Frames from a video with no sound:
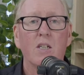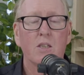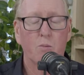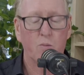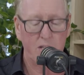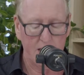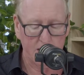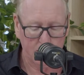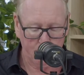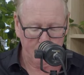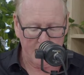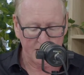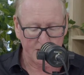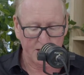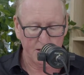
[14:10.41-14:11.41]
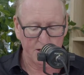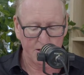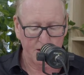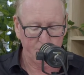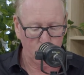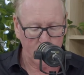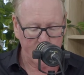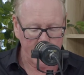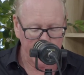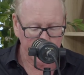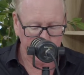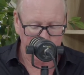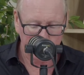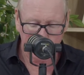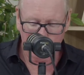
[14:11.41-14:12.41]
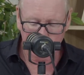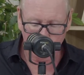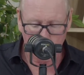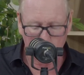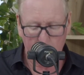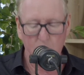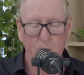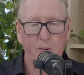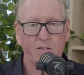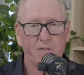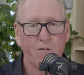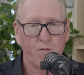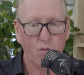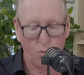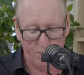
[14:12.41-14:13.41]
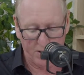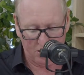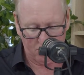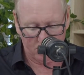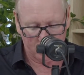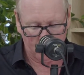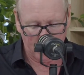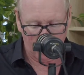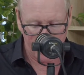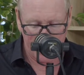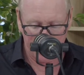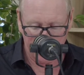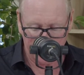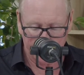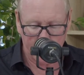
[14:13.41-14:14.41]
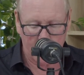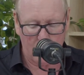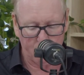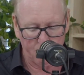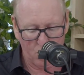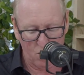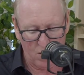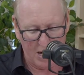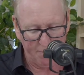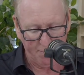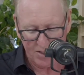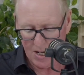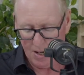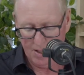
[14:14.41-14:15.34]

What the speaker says: So when he explains it, everyone gets it. So I've got a little bit of a formula as well here just to help you out.